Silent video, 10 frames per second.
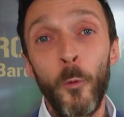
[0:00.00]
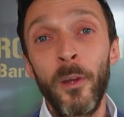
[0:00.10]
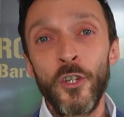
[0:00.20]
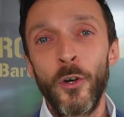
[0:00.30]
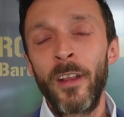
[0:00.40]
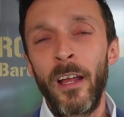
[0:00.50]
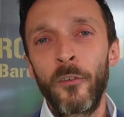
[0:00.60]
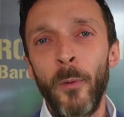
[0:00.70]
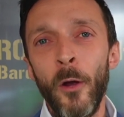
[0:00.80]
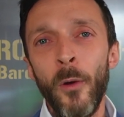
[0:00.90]
I hope you enjoy that
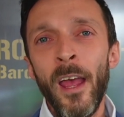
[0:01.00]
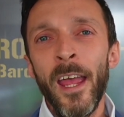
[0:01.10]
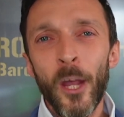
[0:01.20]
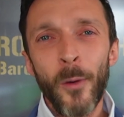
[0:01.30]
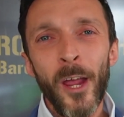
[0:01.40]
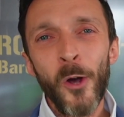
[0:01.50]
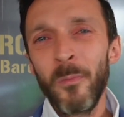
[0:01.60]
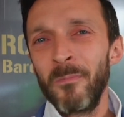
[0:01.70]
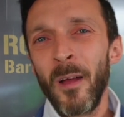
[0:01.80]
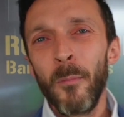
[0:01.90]
as well. Hail, hail,
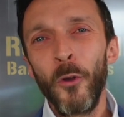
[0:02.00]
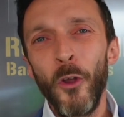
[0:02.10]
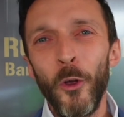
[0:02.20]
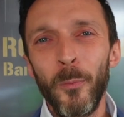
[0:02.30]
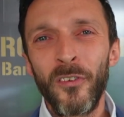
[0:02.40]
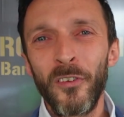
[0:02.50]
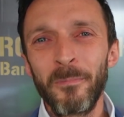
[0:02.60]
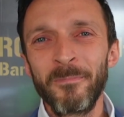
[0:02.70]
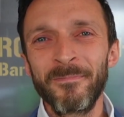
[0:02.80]
on the hoops.